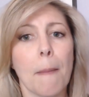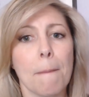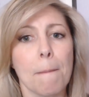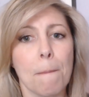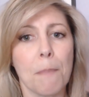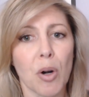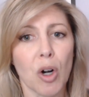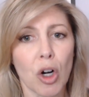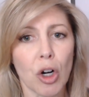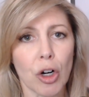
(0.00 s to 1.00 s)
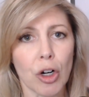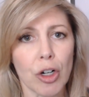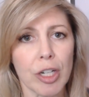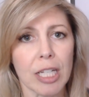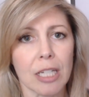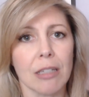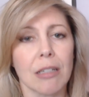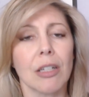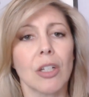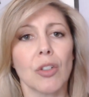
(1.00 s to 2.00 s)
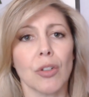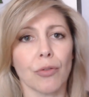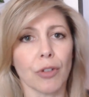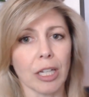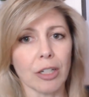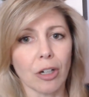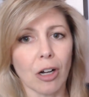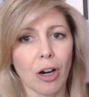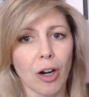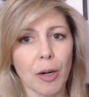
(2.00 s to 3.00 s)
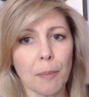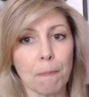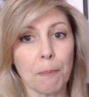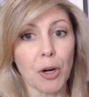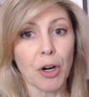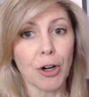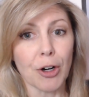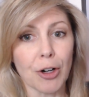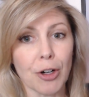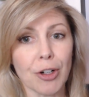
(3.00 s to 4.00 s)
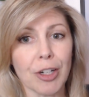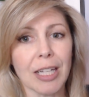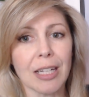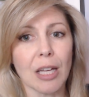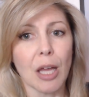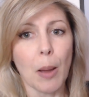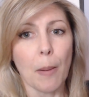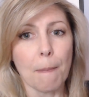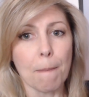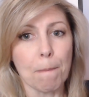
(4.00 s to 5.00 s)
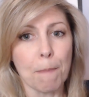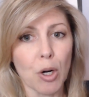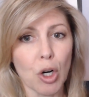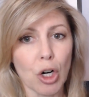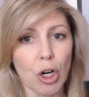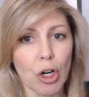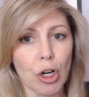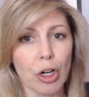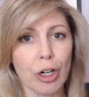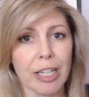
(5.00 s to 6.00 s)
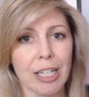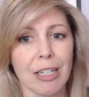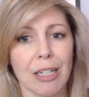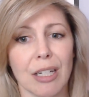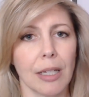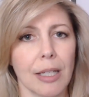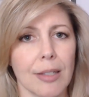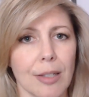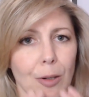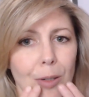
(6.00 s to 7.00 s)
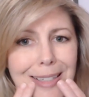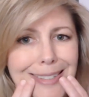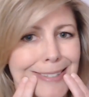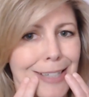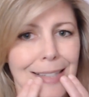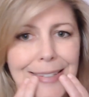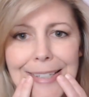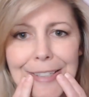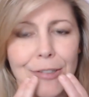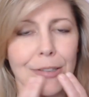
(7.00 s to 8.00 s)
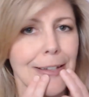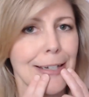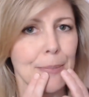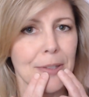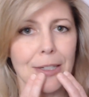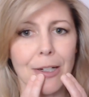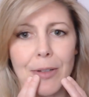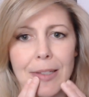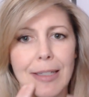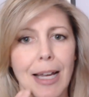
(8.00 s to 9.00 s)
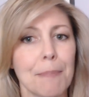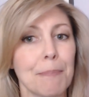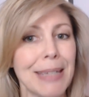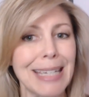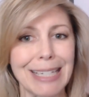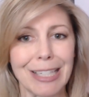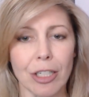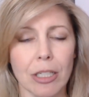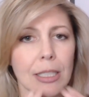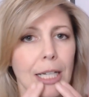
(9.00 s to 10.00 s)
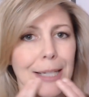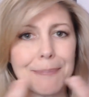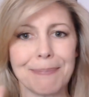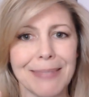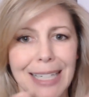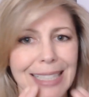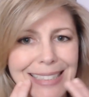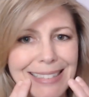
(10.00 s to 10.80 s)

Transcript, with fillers: bird don't forget your R, bird, bird. So do not tense your lips. You know, it's not beard, not, not,